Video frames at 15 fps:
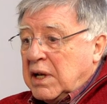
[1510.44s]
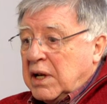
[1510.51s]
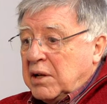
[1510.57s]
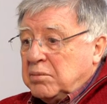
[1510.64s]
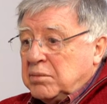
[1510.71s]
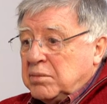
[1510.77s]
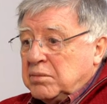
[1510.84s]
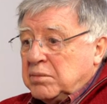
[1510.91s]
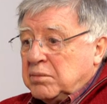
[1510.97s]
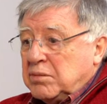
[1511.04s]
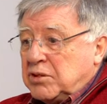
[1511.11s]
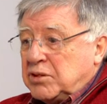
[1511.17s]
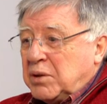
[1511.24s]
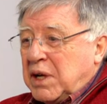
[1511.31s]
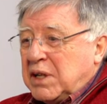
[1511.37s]
Um,
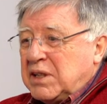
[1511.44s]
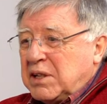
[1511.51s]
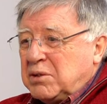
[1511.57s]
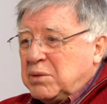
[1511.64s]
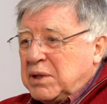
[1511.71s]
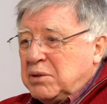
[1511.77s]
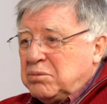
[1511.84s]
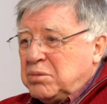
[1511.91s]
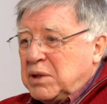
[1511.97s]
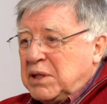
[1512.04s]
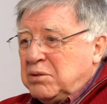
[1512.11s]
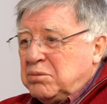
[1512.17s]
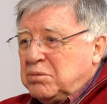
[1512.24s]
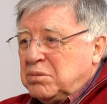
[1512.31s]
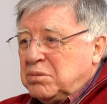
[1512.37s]
so I think we,
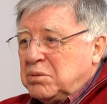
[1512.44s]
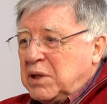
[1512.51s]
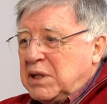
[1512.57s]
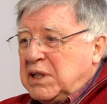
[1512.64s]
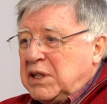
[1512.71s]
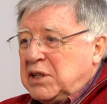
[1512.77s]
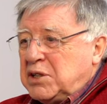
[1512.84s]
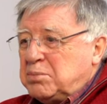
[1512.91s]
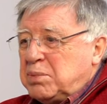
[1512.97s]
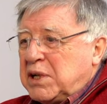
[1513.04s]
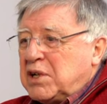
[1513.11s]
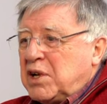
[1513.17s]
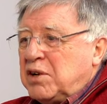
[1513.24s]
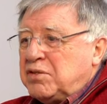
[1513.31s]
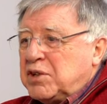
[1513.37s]
we, we need to
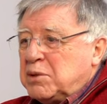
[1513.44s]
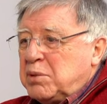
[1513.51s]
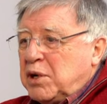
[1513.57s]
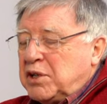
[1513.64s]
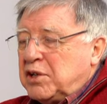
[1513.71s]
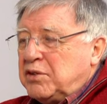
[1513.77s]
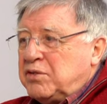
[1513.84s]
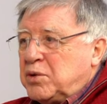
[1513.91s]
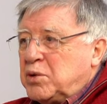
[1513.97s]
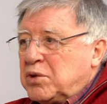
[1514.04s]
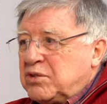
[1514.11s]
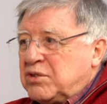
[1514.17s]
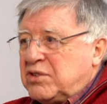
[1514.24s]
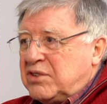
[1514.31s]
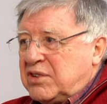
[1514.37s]
be careful about
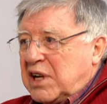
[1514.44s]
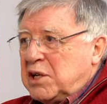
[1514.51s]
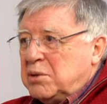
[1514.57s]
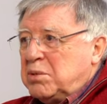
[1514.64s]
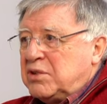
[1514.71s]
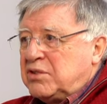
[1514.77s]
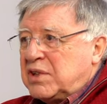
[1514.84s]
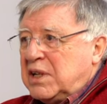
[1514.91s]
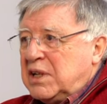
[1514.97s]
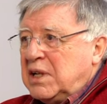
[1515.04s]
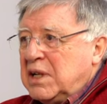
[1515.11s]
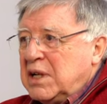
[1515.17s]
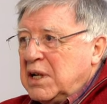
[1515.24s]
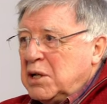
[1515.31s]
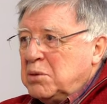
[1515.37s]
enforced celibacy,
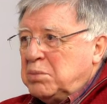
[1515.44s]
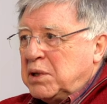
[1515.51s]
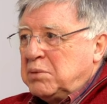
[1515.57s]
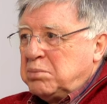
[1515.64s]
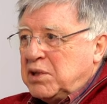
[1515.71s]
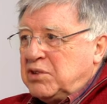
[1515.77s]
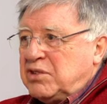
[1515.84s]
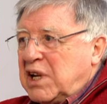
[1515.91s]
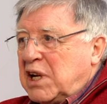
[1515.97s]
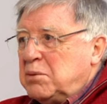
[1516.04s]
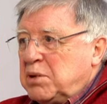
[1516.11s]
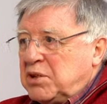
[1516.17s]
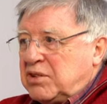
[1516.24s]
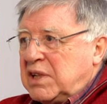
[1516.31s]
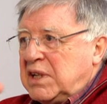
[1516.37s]
but, but
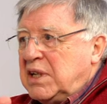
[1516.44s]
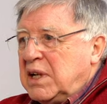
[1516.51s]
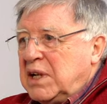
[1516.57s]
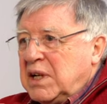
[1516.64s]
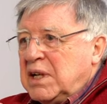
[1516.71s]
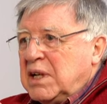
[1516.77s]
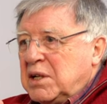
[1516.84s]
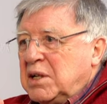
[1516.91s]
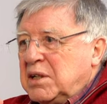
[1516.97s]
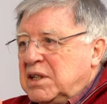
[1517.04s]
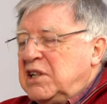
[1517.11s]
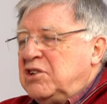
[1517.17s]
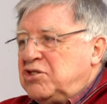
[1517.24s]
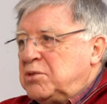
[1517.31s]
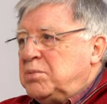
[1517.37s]
celibacy
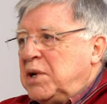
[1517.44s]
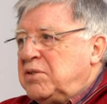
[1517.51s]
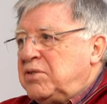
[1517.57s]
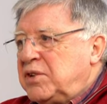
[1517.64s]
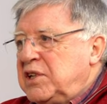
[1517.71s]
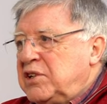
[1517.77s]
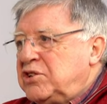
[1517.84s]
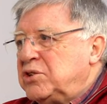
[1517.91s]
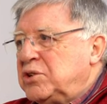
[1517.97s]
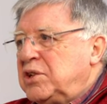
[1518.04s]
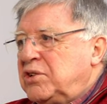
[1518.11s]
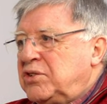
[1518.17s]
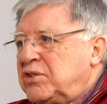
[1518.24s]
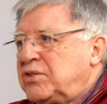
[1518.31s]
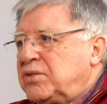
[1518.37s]
needs to be a free
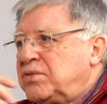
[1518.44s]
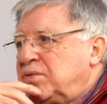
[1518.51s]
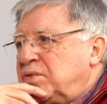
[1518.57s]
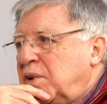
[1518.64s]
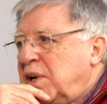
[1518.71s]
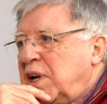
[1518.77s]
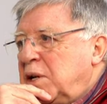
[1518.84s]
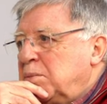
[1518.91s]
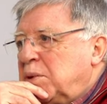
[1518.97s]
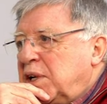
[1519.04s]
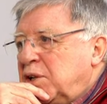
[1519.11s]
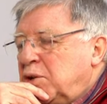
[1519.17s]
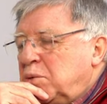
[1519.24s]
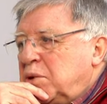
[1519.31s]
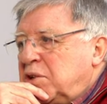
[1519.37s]
choice for
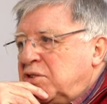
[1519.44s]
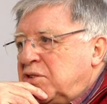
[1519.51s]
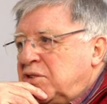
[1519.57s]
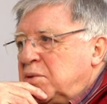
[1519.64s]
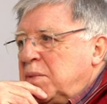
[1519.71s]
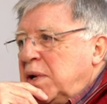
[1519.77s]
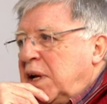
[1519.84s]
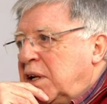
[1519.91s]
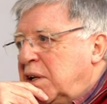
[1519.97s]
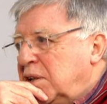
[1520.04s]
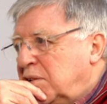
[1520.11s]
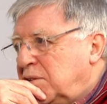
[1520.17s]
anybody who wishes to make